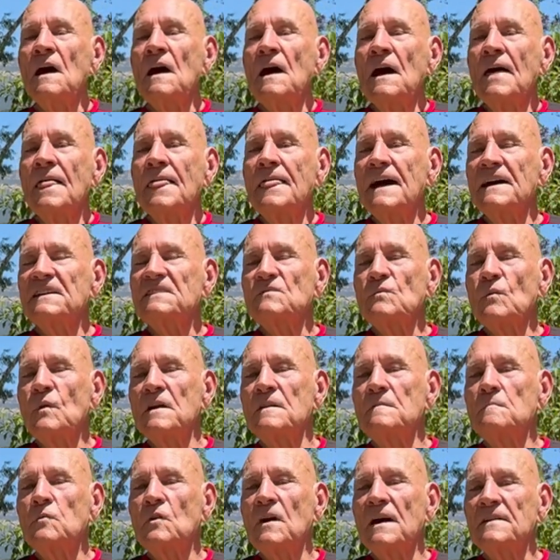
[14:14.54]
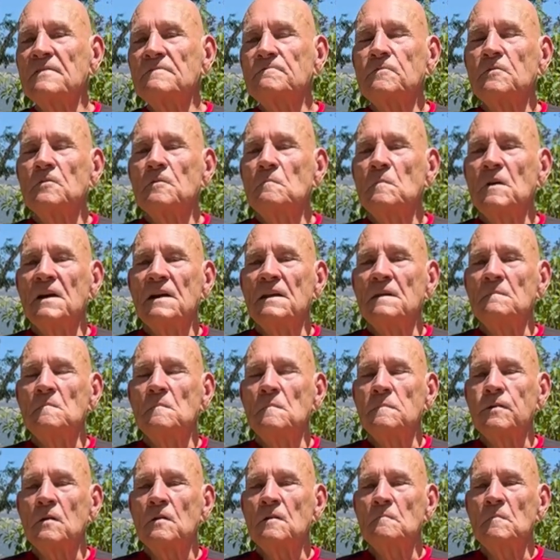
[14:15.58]
That's 1 breath per minute.
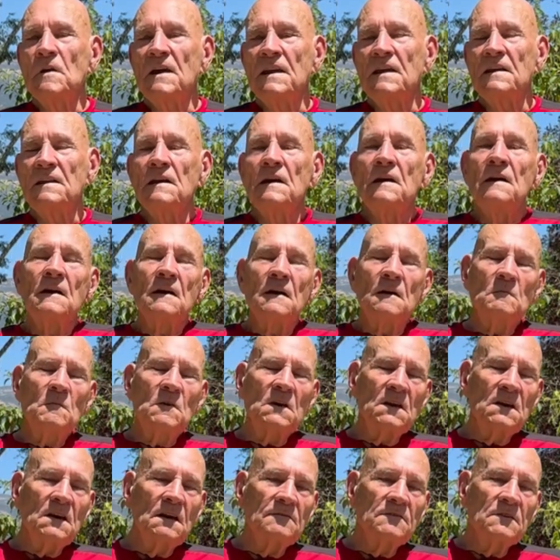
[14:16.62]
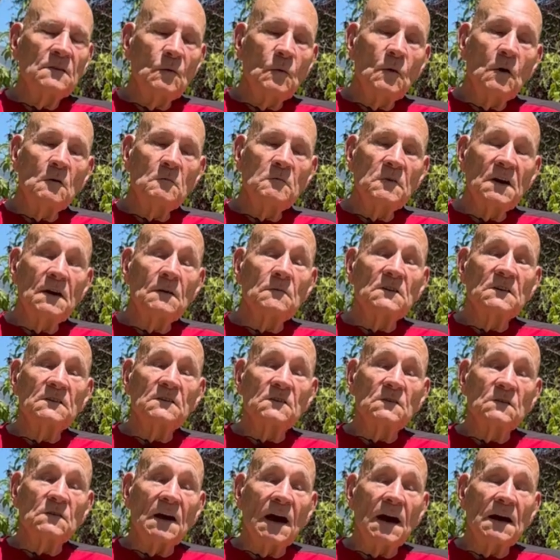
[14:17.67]
And many of you will be able to
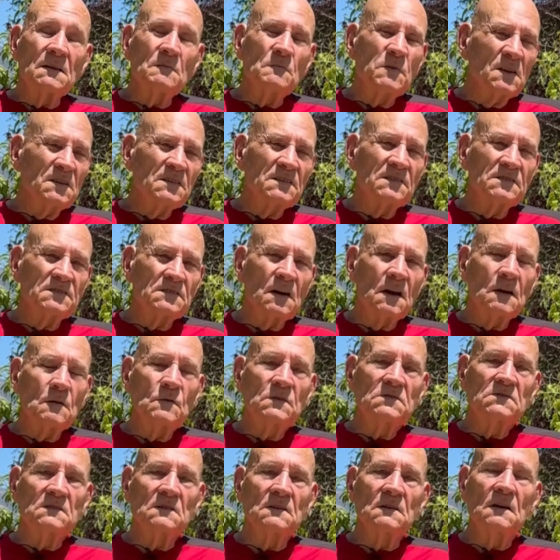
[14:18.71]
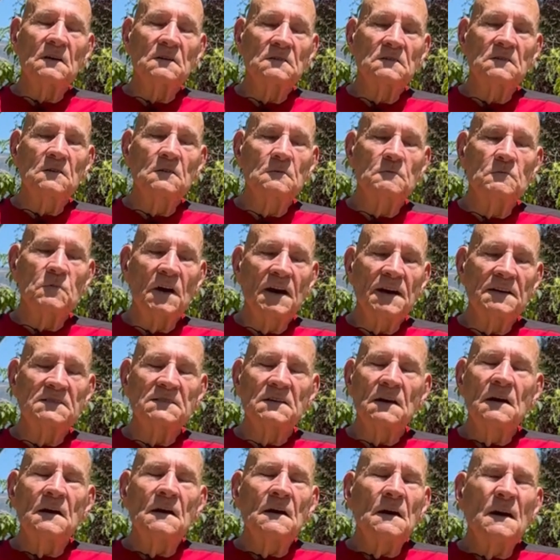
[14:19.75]
do that. But start with the 2 breaths.
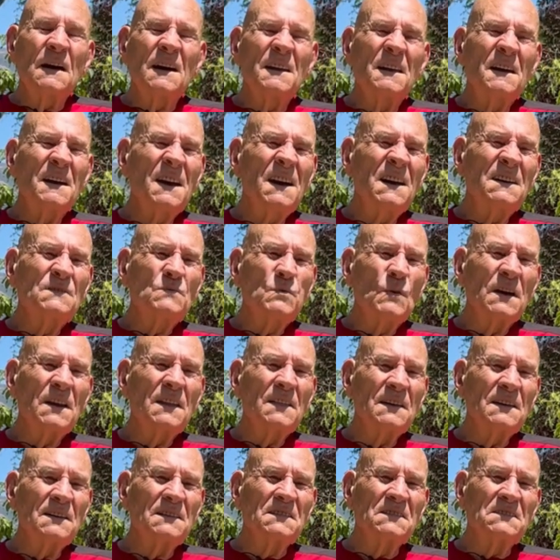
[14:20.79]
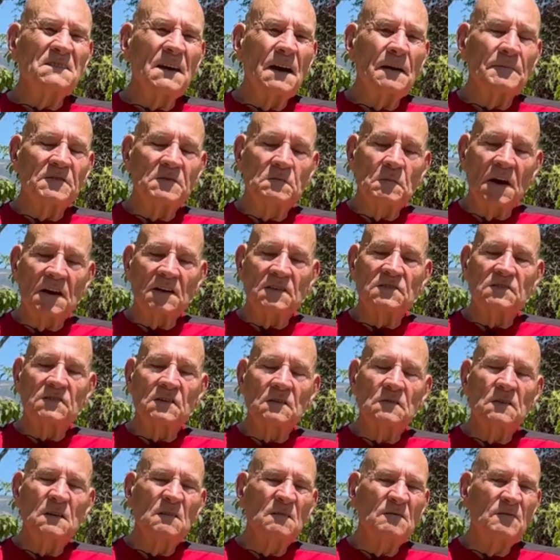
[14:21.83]
And each one of these steps, make
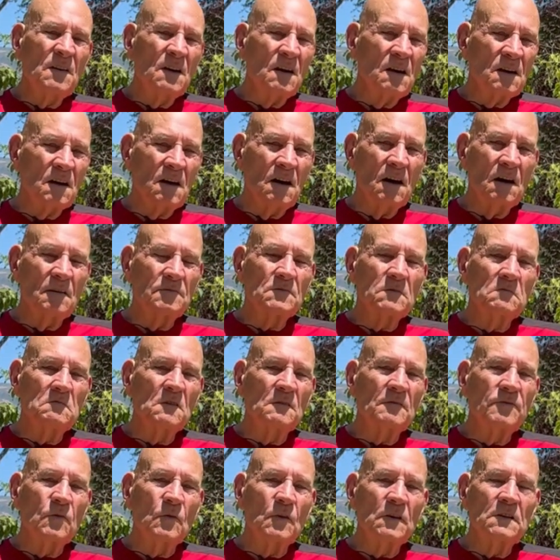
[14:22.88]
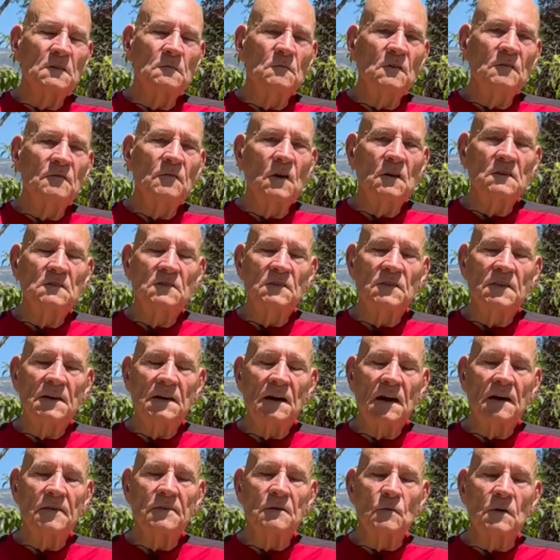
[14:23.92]
sure that you're very comfortable before you move on to the
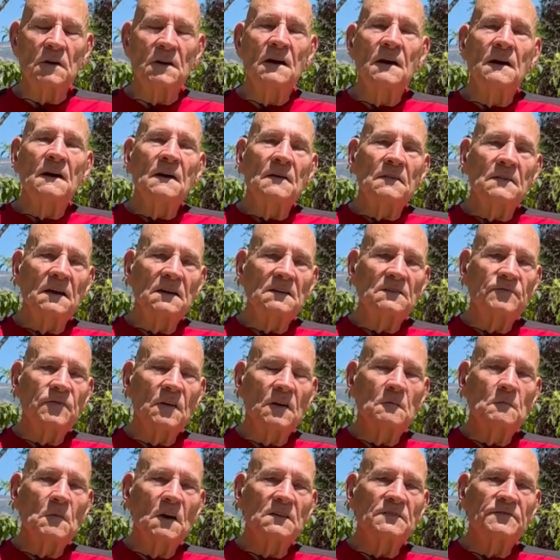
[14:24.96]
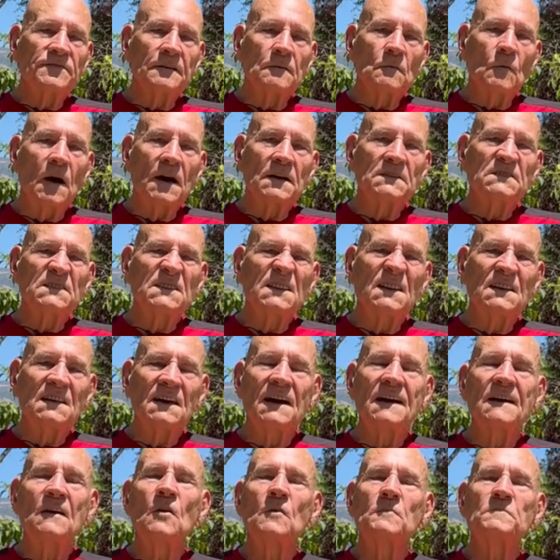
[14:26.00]
other one. Thanks very much for watching
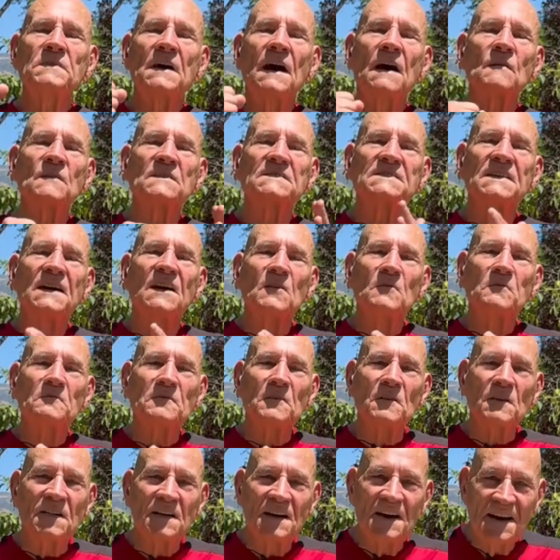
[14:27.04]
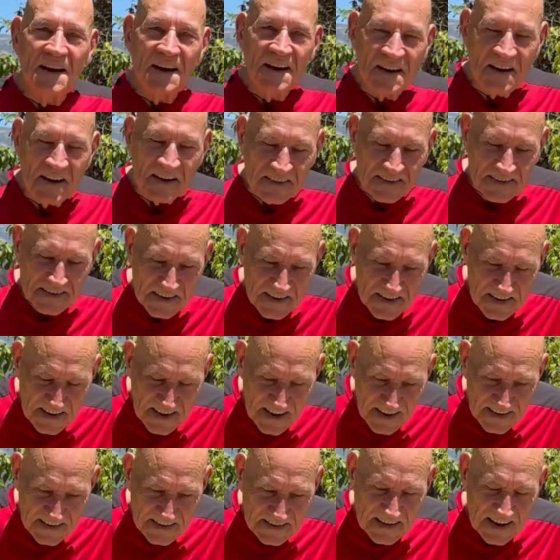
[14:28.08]
today. Hope that was helpful, and I'll see you
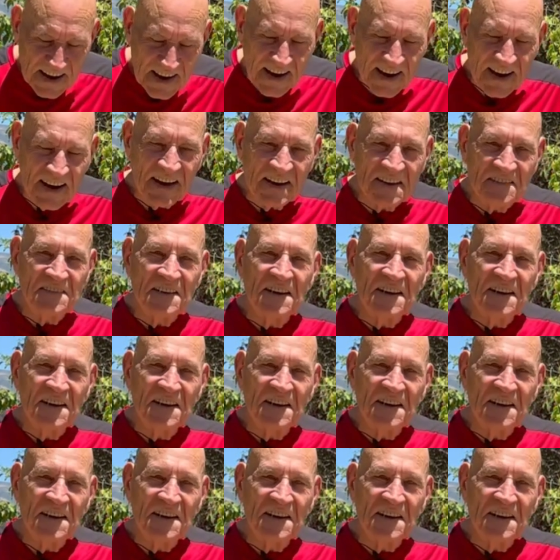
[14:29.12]
next time.